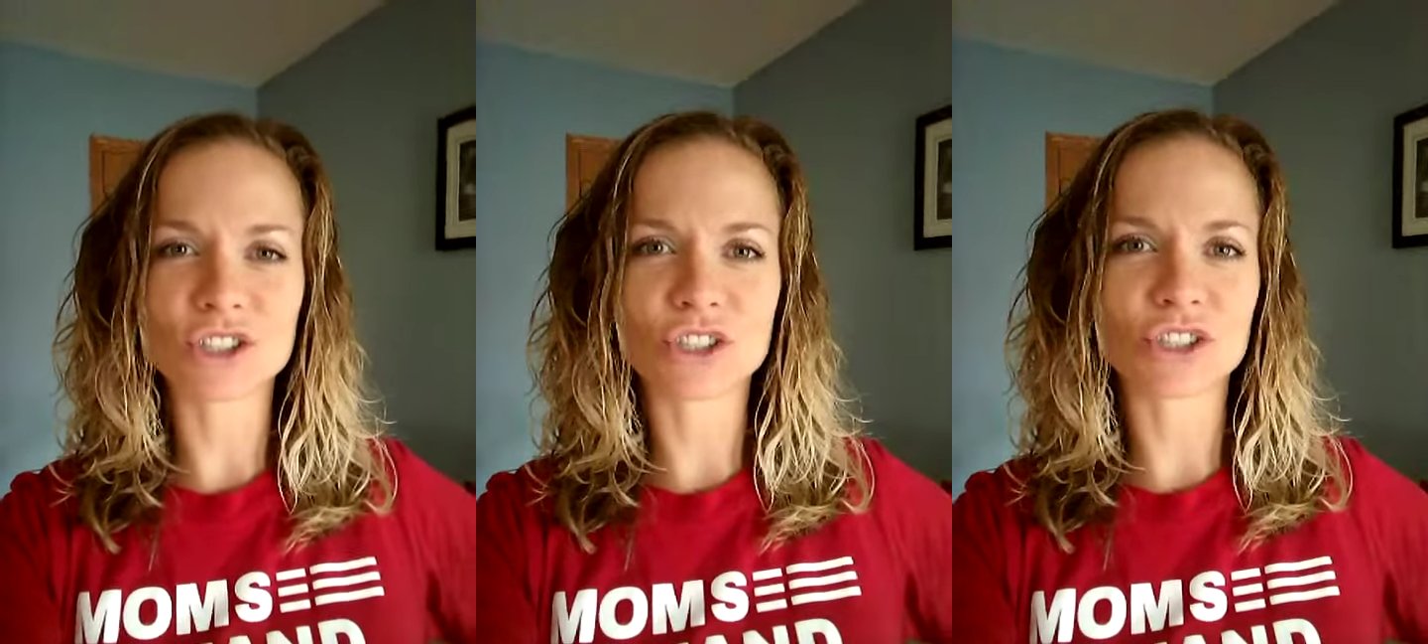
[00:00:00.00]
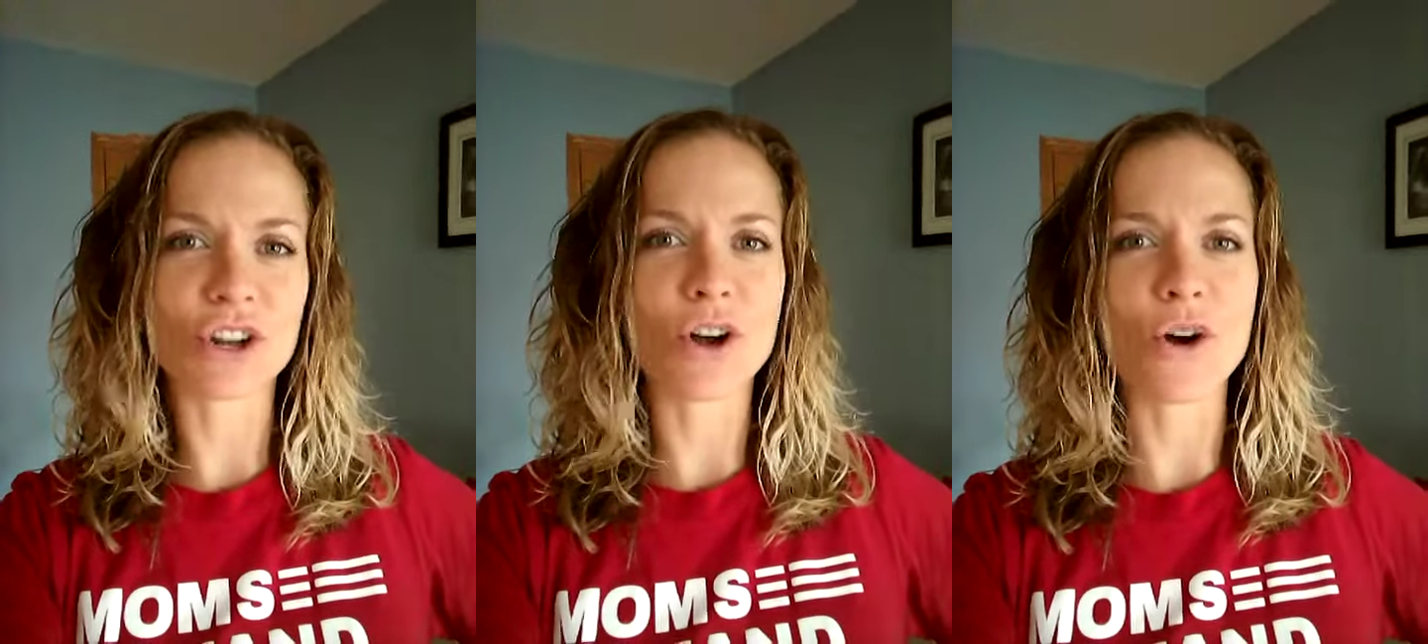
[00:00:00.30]

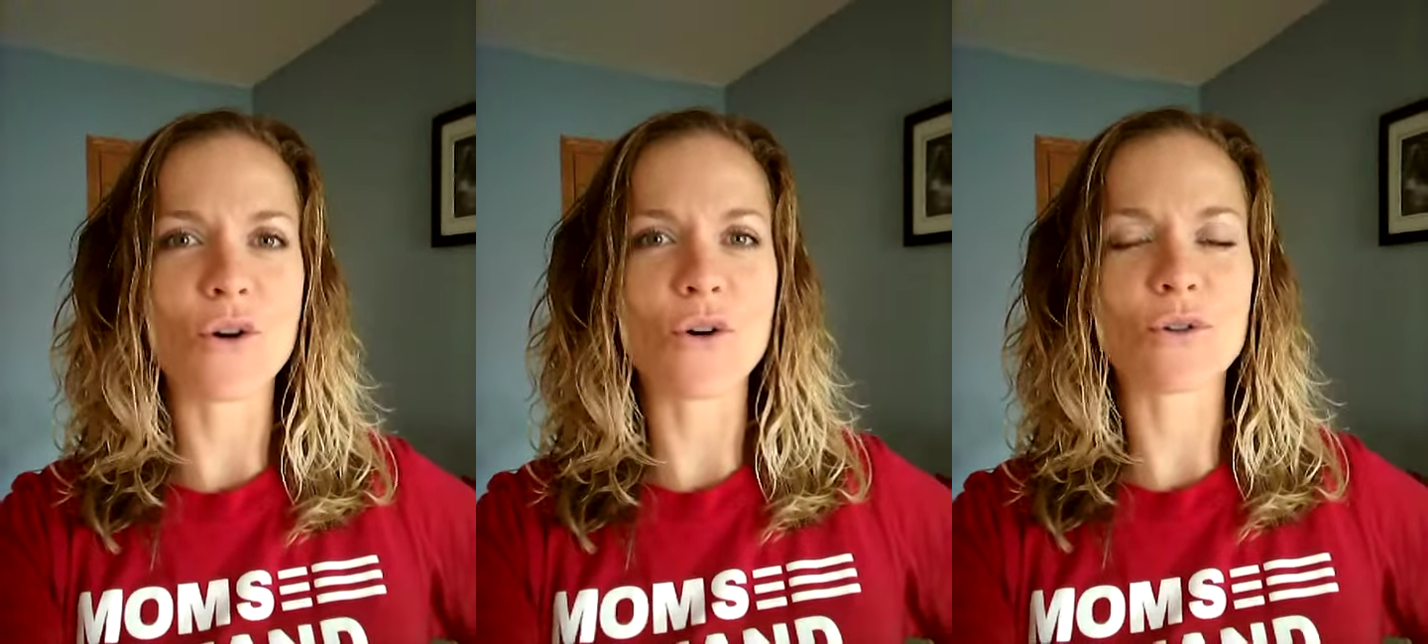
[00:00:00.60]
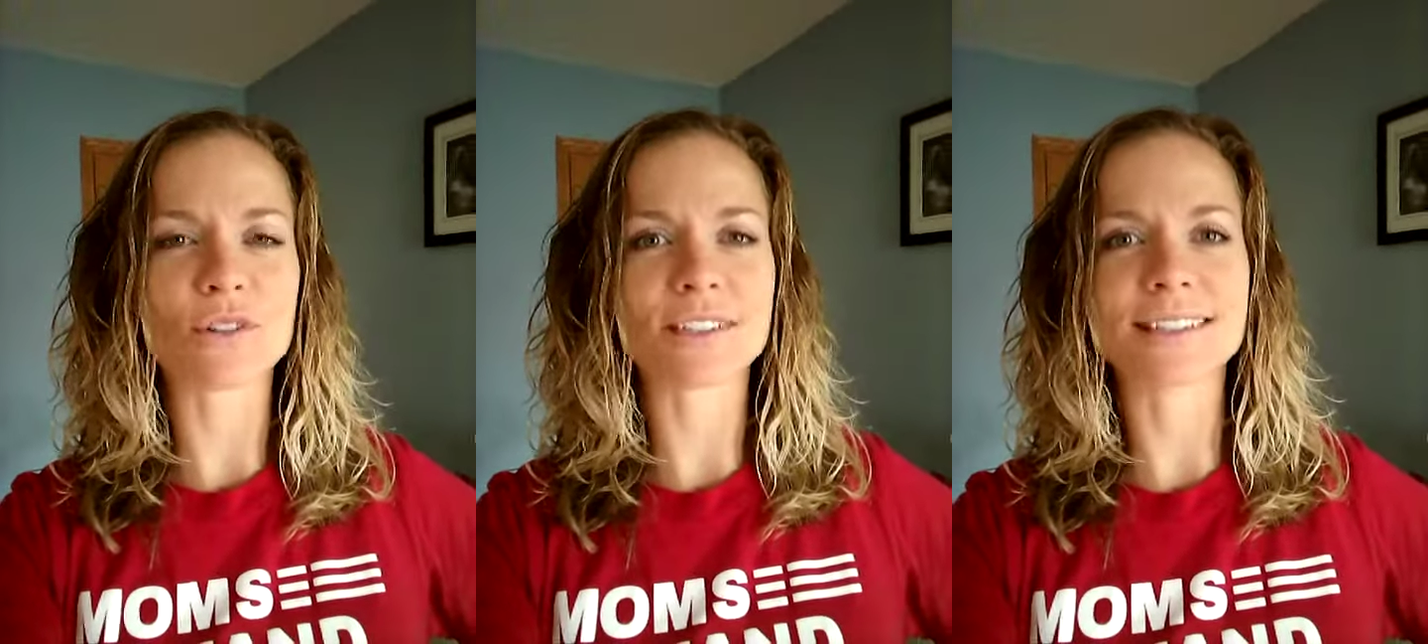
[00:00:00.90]

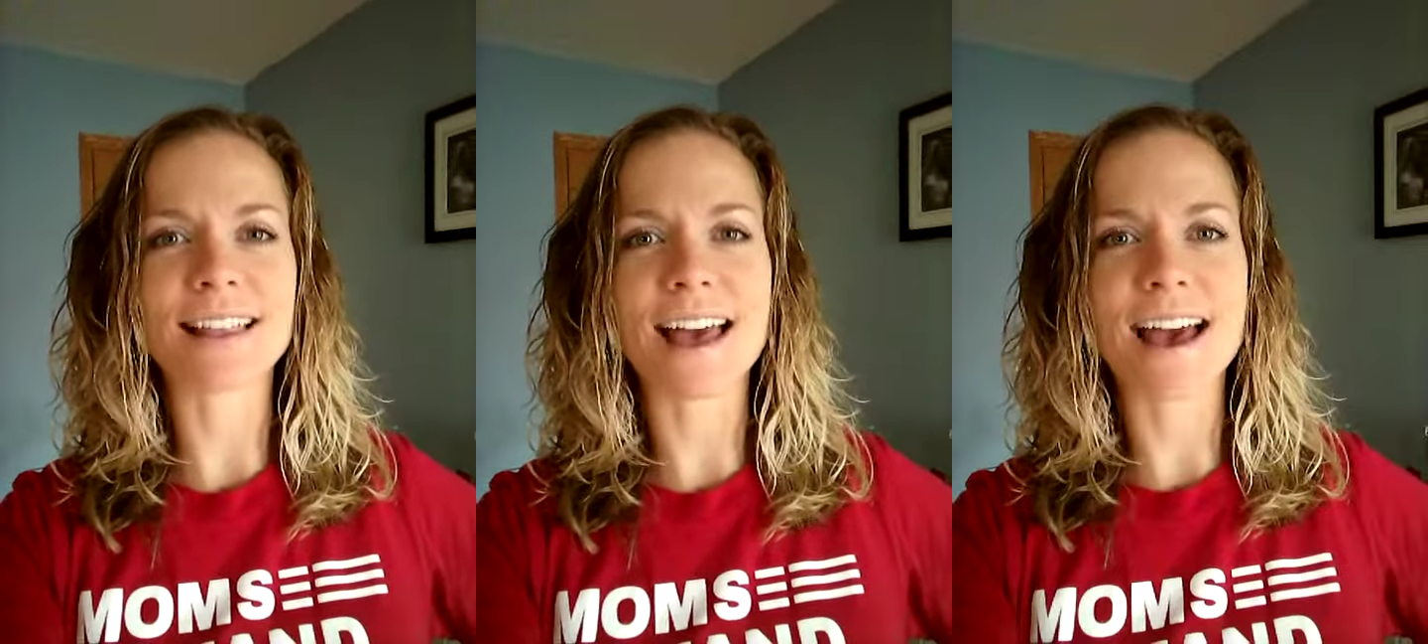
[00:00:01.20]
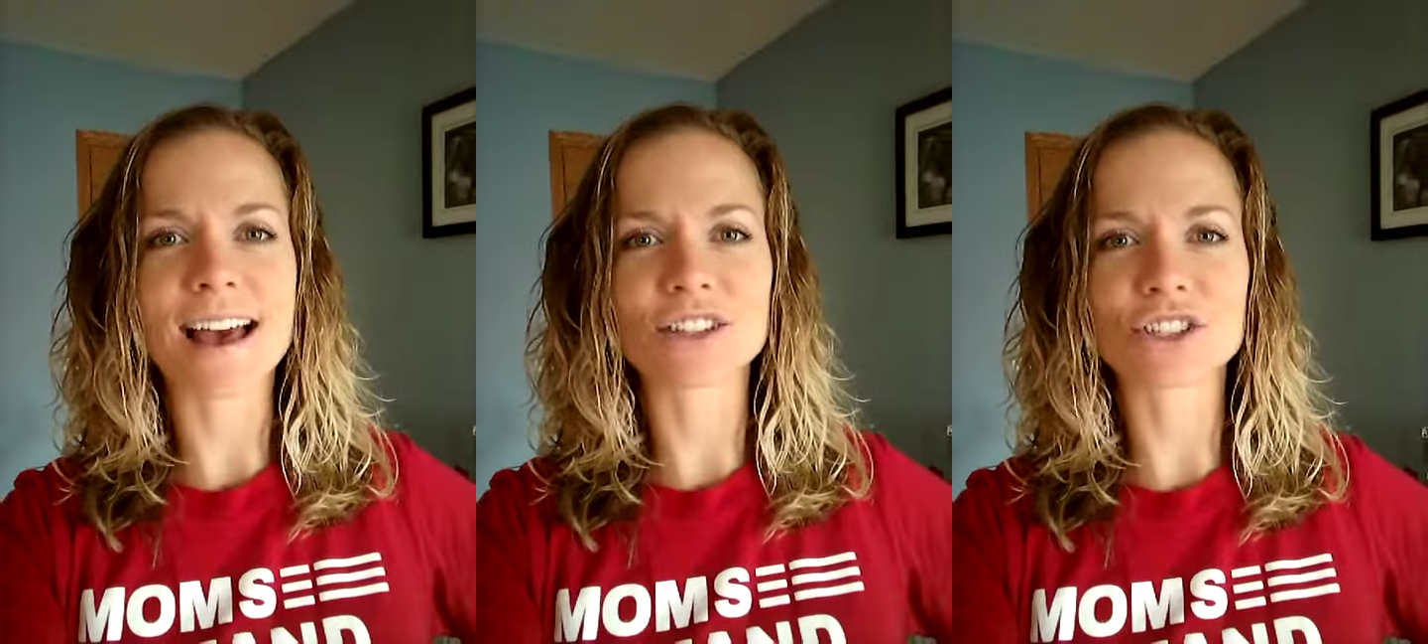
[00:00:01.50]
snow
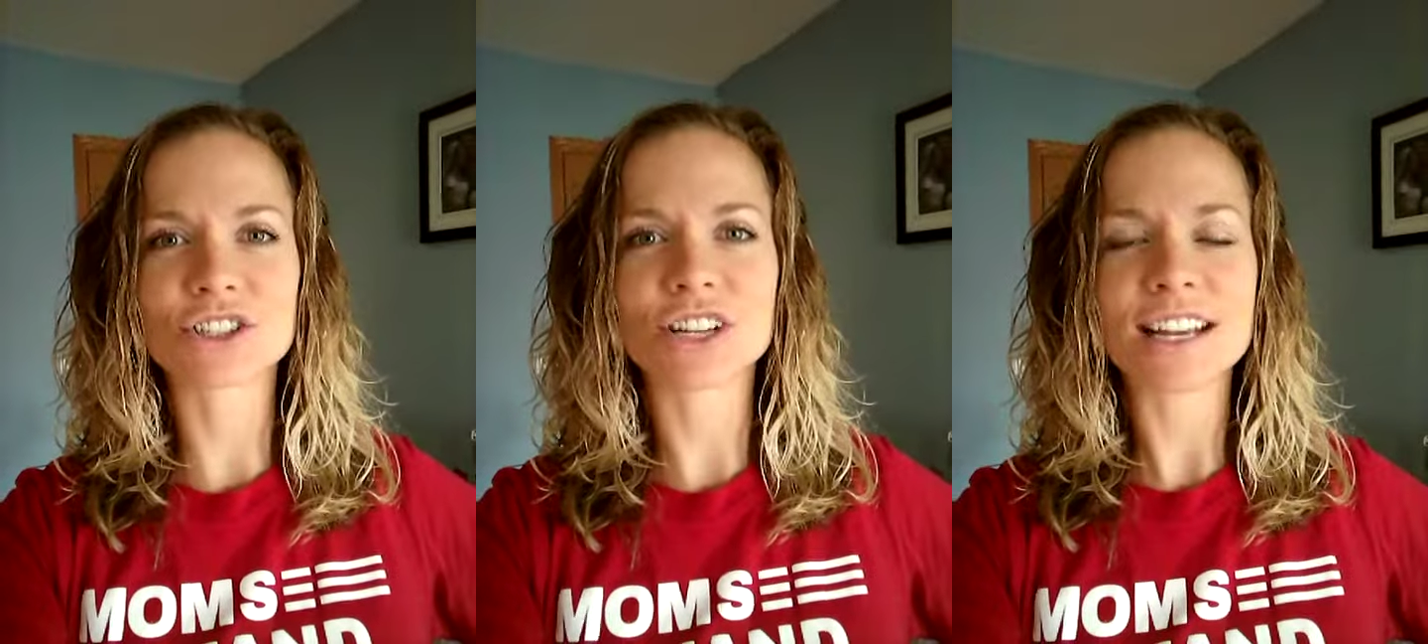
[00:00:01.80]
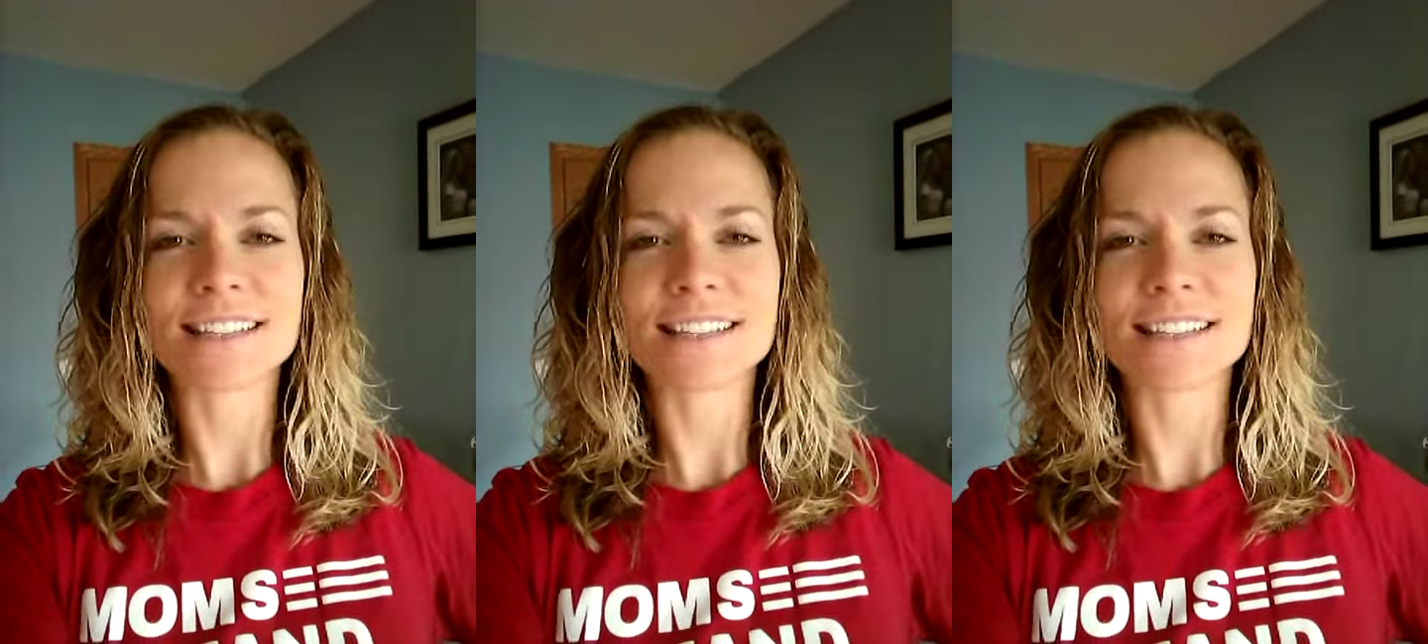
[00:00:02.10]
slash